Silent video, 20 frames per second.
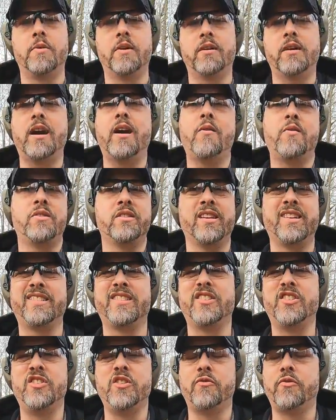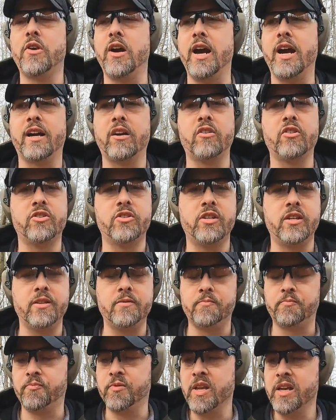but I always like to shoot for accuracy.
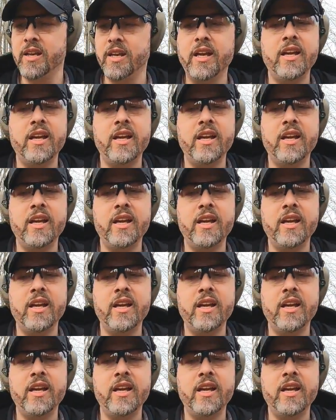And